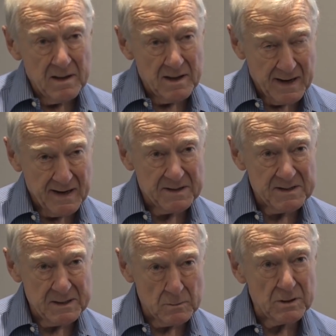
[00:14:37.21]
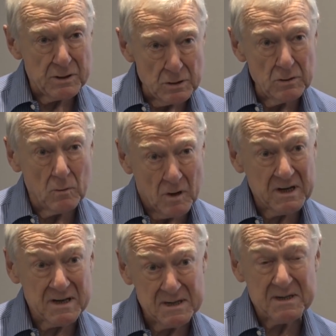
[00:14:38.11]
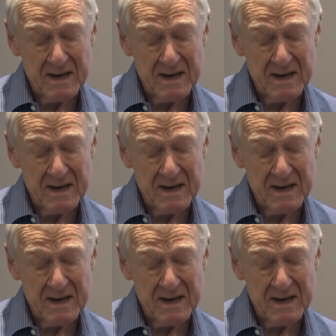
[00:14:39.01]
the ANC will do what it has